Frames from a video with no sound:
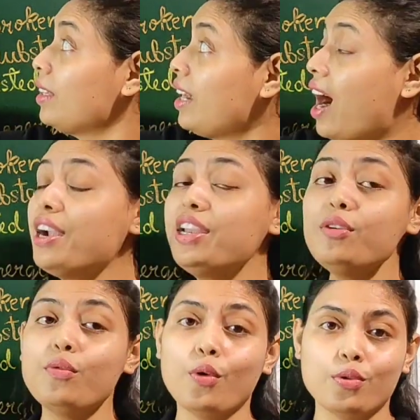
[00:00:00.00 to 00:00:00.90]

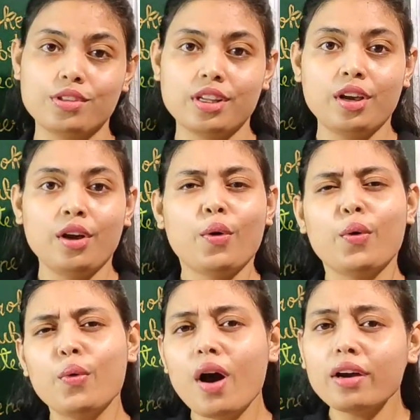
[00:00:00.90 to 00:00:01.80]
Carnivores.
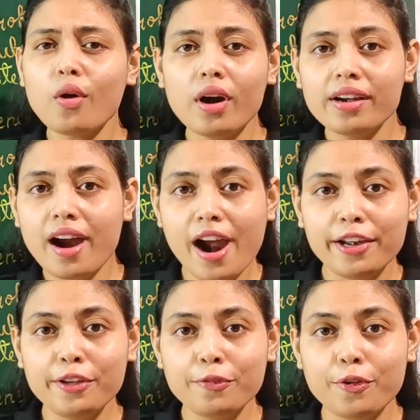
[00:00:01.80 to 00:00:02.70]
Who are called
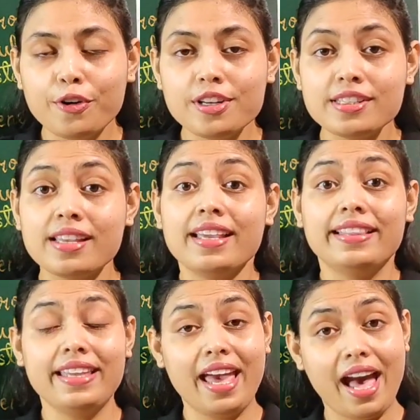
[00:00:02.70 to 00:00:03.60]
carnivores?
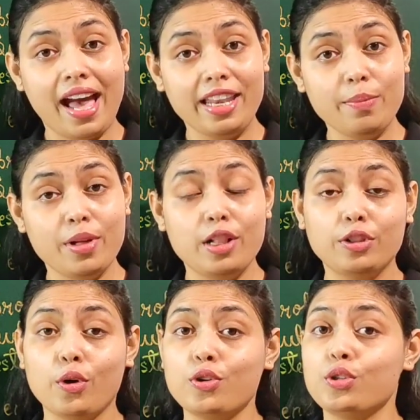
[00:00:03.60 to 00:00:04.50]
The
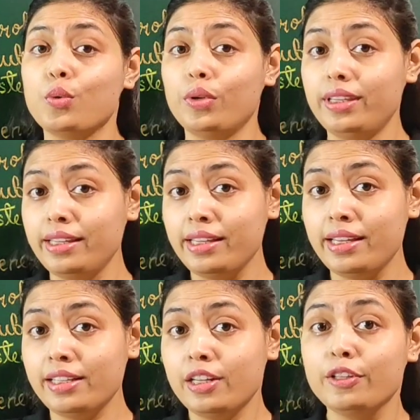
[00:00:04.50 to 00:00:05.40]
animal those who
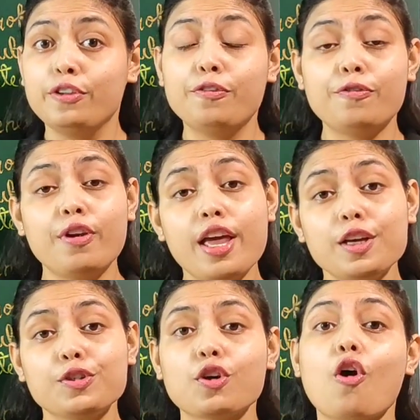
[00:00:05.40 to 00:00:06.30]
eat the
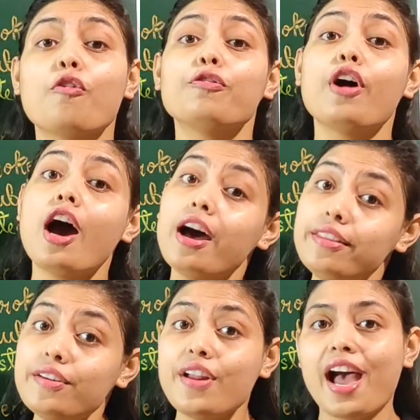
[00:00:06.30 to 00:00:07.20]
flesh of
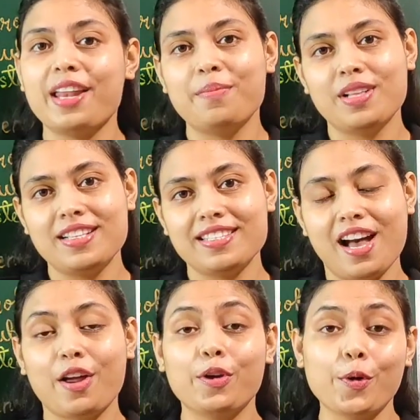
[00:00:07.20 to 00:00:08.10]
other animals
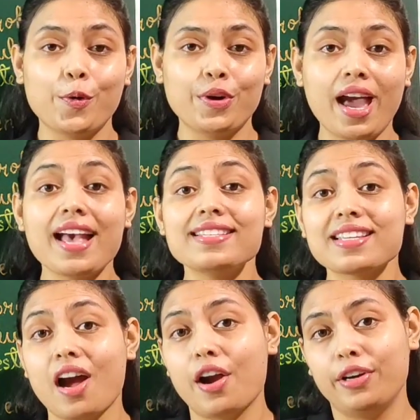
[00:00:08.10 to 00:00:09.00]
are known
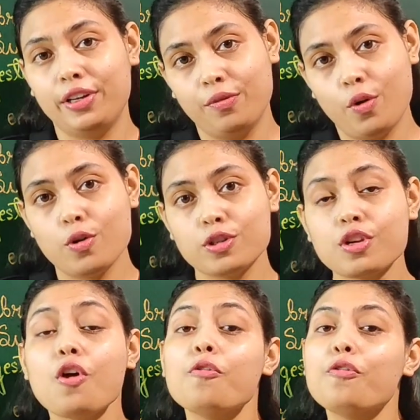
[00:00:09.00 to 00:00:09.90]
as carnivores.